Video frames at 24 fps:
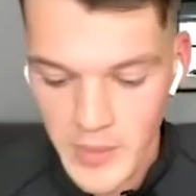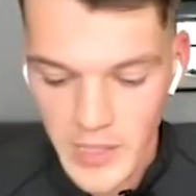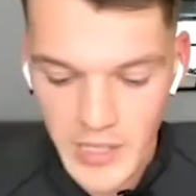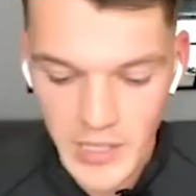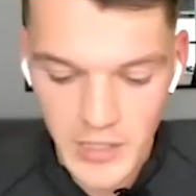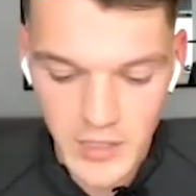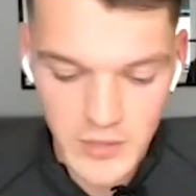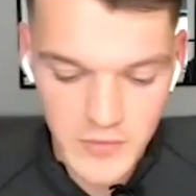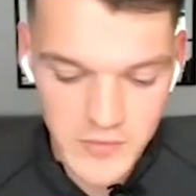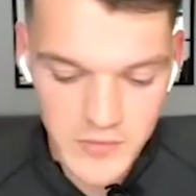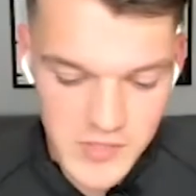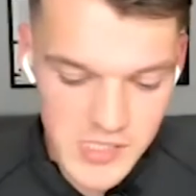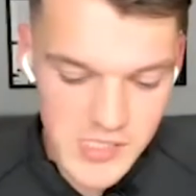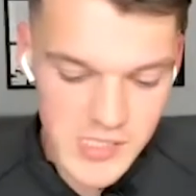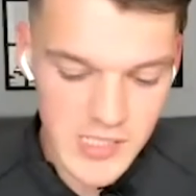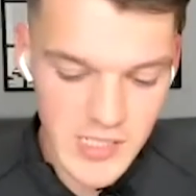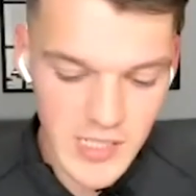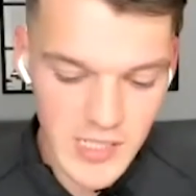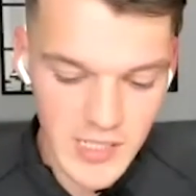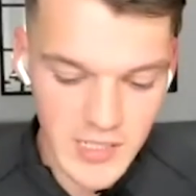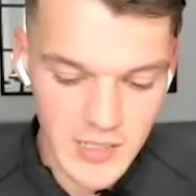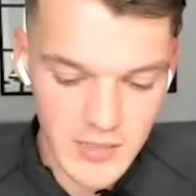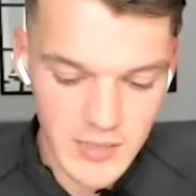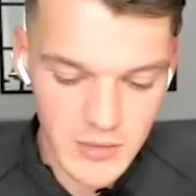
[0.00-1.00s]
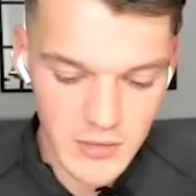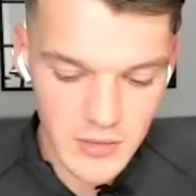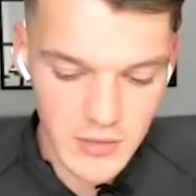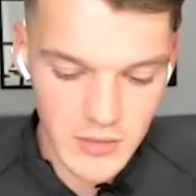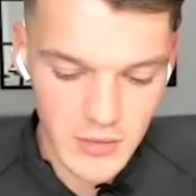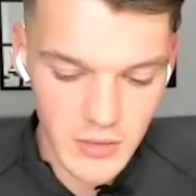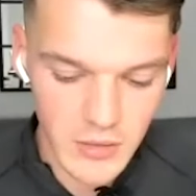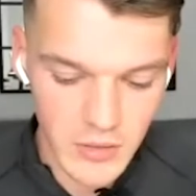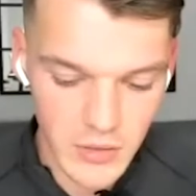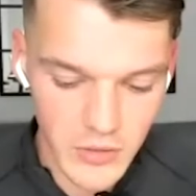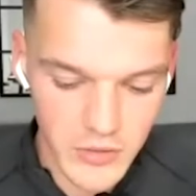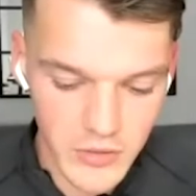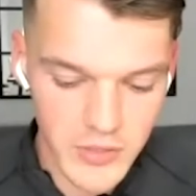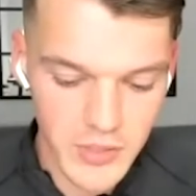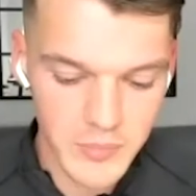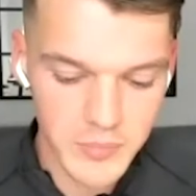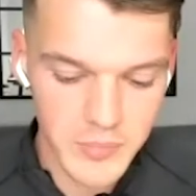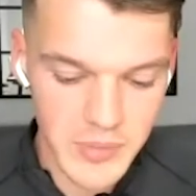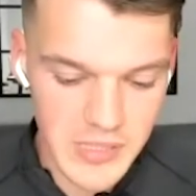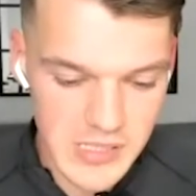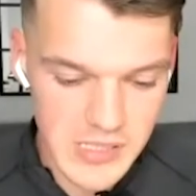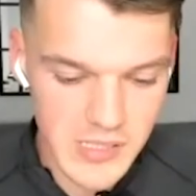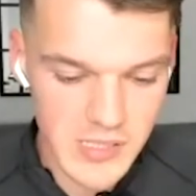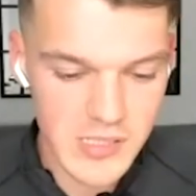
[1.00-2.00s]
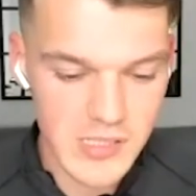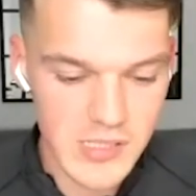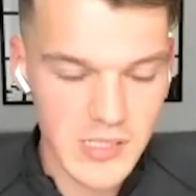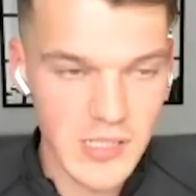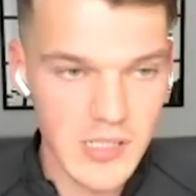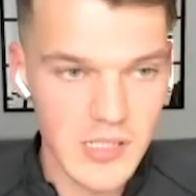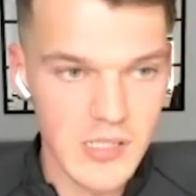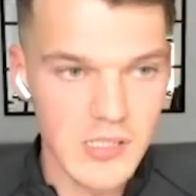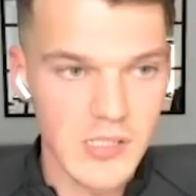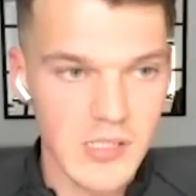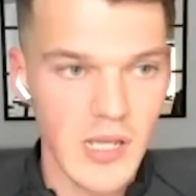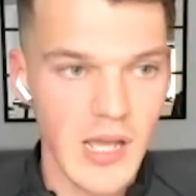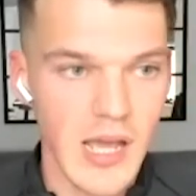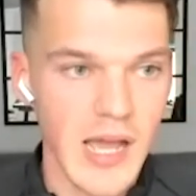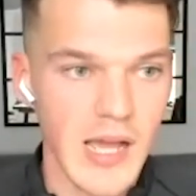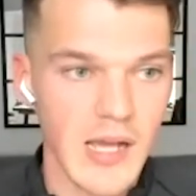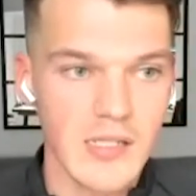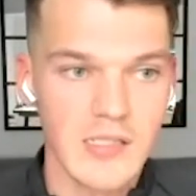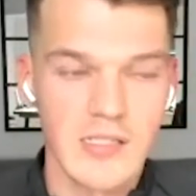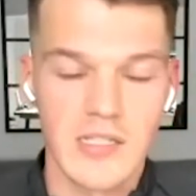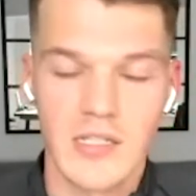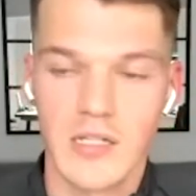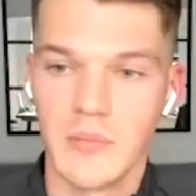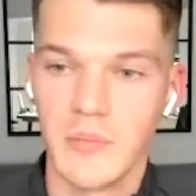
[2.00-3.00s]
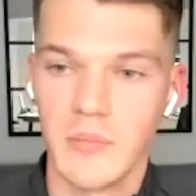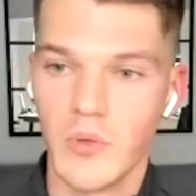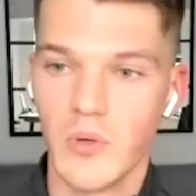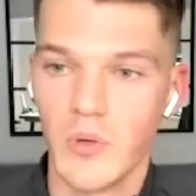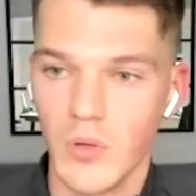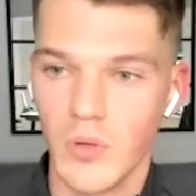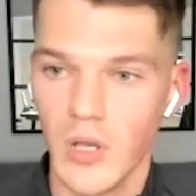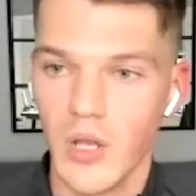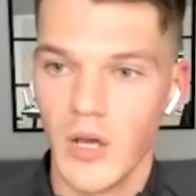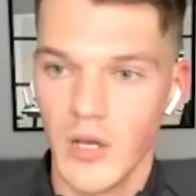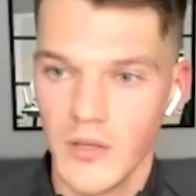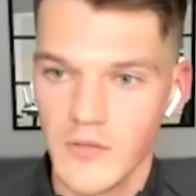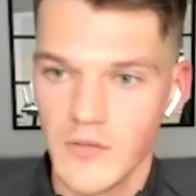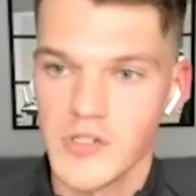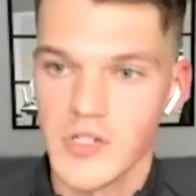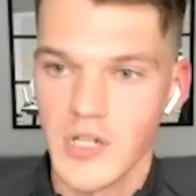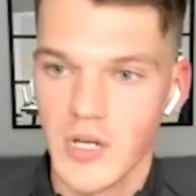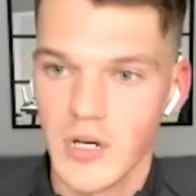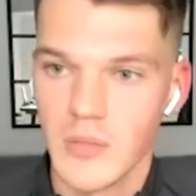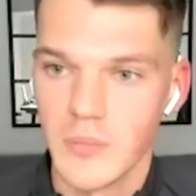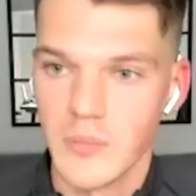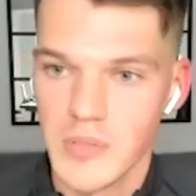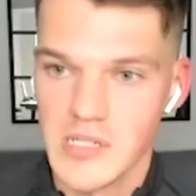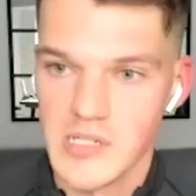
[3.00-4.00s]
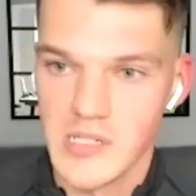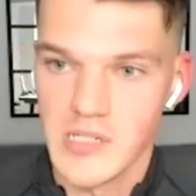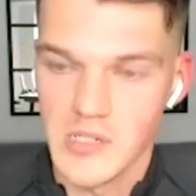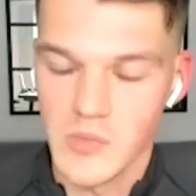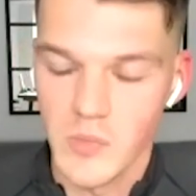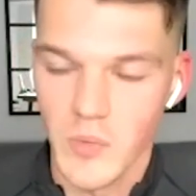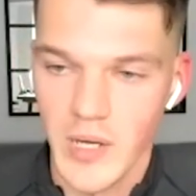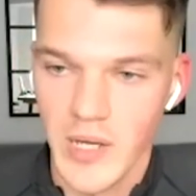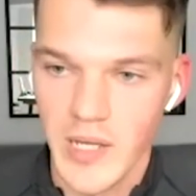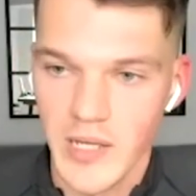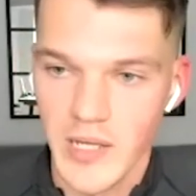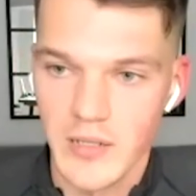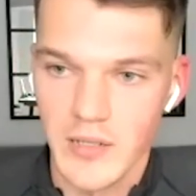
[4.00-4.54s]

And I've seen other businesses act in a more lifestyle business way.